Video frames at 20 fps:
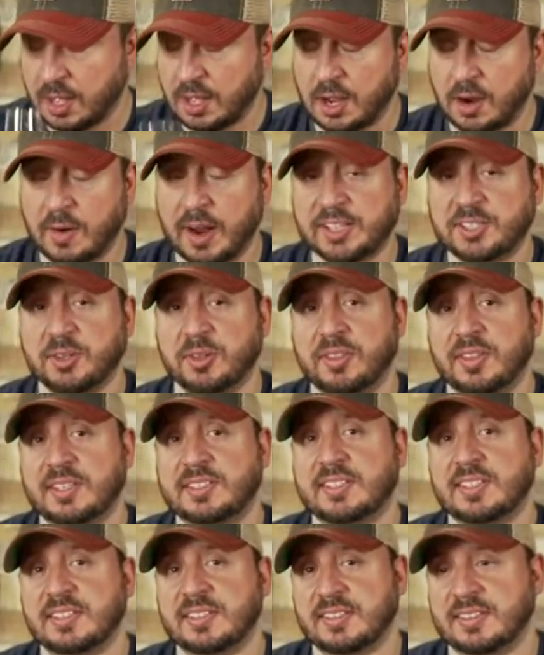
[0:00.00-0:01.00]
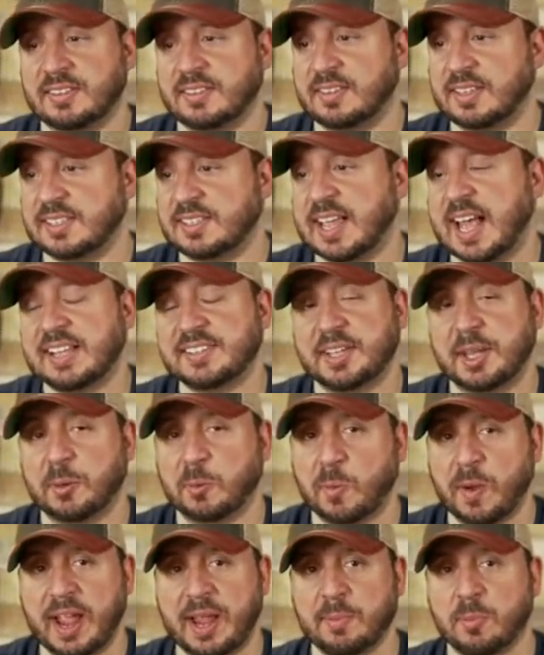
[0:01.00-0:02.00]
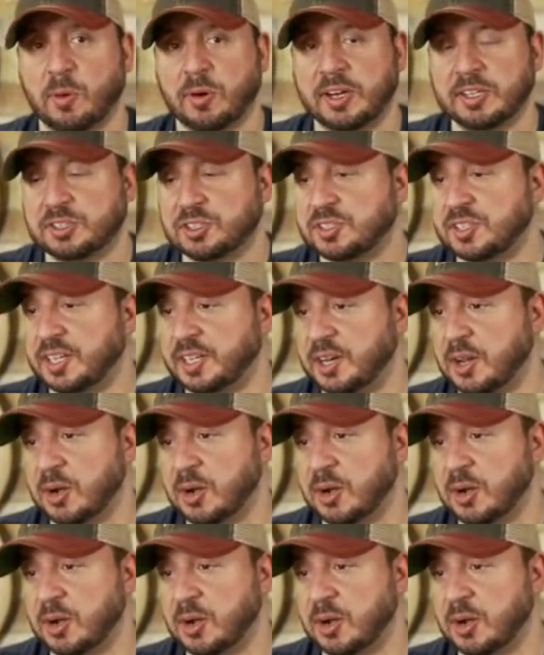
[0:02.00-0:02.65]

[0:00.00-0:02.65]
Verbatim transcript: All right, so this is this has a way more interesting